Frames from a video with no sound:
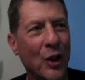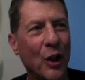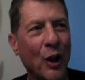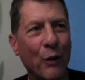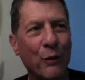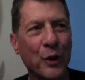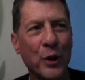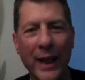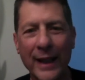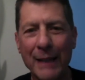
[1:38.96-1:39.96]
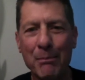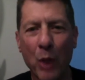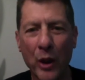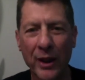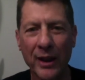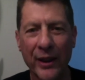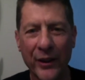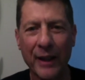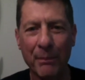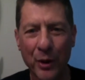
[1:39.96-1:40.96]
of creating
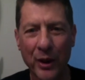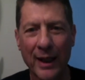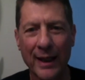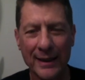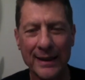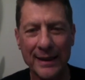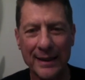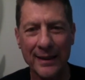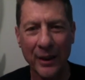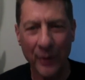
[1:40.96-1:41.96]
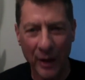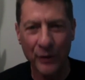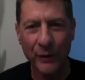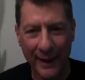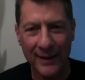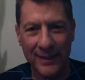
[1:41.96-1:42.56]
monolithic products are over.